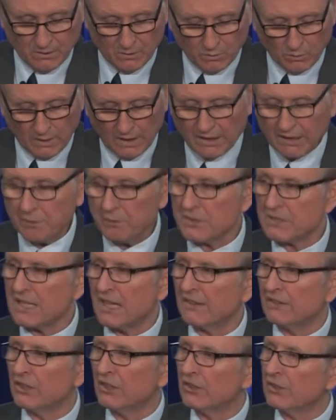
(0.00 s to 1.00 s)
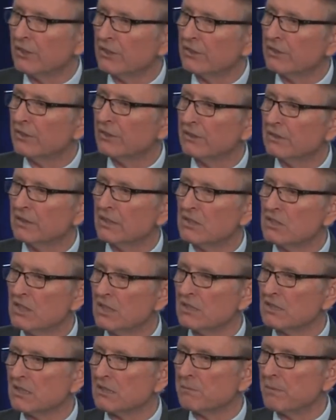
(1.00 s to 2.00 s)
while he was on the earth. Did
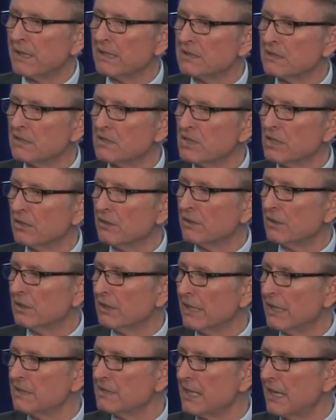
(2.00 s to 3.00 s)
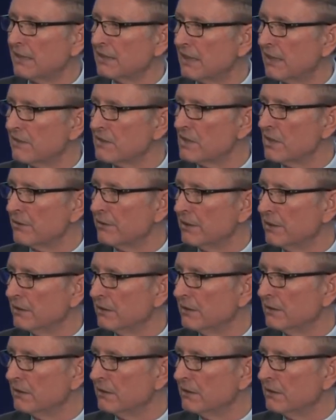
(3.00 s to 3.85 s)
Jesus bless the children, lay his hands on children,